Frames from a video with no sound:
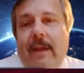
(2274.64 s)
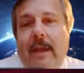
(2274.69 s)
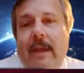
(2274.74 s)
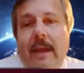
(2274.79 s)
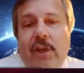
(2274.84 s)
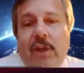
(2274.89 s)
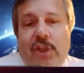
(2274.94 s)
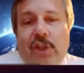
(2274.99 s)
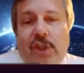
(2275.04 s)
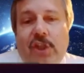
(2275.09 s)

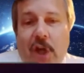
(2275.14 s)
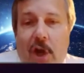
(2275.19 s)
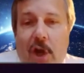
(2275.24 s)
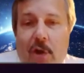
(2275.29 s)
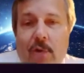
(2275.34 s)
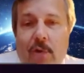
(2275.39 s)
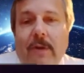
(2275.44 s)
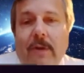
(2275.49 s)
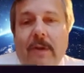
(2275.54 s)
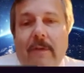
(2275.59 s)

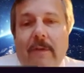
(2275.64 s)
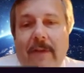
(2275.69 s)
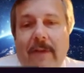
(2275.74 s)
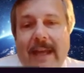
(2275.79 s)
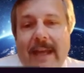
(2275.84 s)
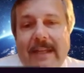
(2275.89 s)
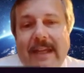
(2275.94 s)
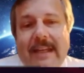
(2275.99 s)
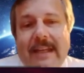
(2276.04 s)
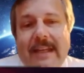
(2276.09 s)
shown
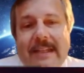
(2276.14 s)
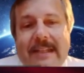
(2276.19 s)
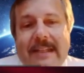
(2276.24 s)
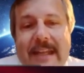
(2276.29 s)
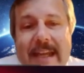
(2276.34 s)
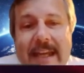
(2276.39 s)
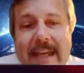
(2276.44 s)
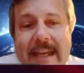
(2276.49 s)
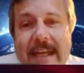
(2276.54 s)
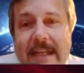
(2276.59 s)
that
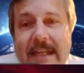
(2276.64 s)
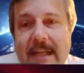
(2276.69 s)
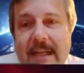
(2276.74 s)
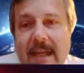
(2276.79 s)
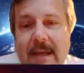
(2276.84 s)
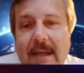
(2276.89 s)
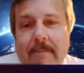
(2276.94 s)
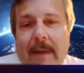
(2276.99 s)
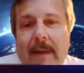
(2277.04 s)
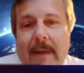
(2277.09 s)
indeed
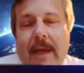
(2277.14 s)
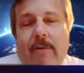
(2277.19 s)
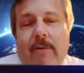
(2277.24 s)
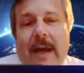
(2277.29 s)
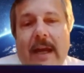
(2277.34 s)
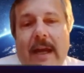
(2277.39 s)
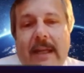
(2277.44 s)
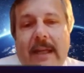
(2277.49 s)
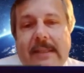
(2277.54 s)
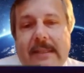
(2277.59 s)

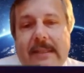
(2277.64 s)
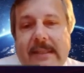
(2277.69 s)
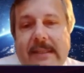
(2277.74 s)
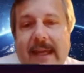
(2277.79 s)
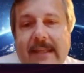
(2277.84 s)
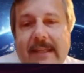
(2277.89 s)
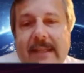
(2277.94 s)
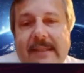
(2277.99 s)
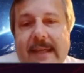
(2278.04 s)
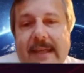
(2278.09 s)
Majorana
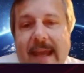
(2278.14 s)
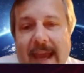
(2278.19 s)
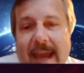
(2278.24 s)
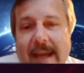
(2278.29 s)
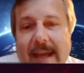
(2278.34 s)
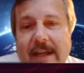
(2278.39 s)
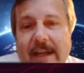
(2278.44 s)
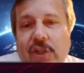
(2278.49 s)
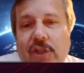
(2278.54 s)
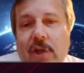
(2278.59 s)
states
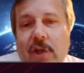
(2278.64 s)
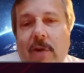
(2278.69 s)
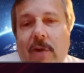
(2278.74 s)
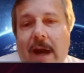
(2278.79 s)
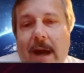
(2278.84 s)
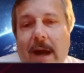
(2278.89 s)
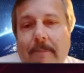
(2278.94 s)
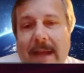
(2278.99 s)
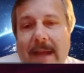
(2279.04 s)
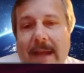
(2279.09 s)
can show
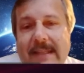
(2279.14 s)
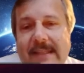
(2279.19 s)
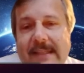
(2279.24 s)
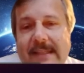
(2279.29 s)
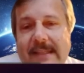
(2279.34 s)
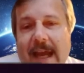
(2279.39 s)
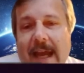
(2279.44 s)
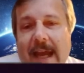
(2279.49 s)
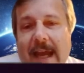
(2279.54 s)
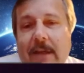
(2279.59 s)
up as
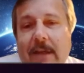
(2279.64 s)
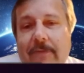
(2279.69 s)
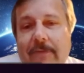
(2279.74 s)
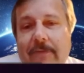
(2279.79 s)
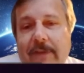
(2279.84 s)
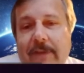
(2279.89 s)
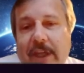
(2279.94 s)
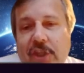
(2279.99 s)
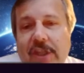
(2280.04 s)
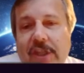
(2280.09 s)
side
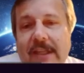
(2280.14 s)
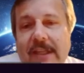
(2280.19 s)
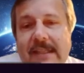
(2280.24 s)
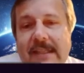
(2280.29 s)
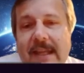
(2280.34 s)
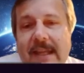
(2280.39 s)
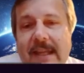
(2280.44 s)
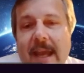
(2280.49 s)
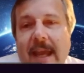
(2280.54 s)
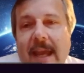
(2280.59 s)

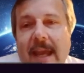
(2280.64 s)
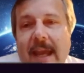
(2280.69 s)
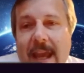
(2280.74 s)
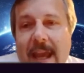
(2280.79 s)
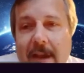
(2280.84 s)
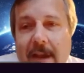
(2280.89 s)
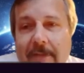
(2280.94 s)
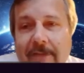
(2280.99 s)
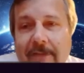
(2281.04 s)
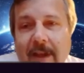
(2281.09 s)
features
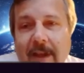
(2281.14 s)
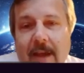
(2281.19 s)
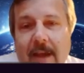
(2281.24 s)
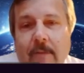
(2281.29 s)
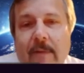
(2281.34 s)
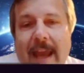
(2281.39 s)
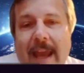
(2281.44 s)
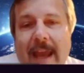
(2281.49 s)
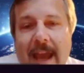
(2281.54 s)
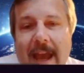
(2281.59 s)
if
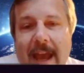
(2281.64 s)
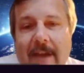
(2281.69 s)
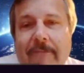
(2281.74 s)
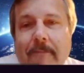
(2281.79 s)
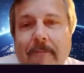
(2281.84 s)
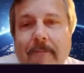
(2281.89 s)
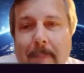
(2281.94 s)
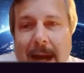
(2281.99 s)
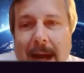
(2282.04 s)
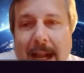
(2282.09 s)
we have
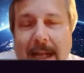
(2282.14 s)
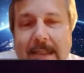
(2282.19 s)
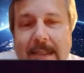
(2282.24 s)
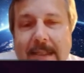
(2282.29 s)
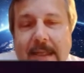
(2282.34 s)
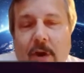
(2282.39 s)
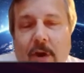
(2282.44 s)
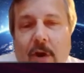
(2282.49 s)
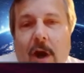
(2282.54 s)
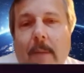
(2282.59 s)

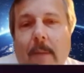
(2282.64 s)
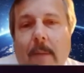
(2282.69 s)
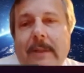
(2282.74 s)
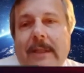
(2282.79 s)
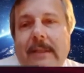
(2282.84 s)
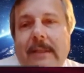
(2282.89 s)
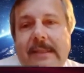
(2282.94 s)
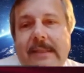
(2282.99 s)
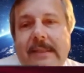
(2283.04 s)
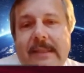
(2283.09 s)

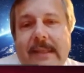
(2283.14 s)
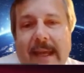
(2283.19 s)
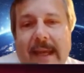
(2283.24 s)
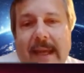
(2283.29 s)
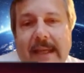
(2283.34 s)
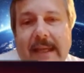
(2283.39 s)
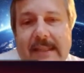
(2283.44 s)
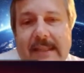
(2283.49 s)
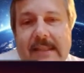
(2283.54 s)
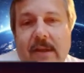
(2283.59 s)
multi-orbital
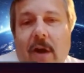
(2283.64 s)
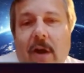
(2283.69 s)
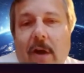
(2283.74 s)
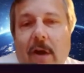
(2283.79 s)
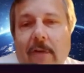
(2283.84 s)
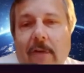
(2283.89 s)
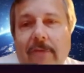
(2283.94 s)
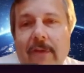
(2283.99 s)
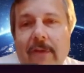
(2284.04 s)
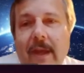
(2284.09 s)
states
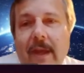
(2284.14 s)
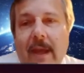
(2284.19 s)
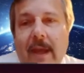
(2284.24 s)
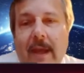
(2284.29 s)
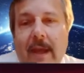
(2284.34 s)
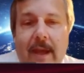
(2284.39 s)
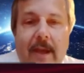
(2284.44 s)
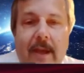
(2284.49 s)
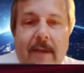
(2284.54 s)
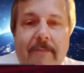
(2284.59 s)
of
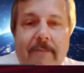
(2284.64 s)
the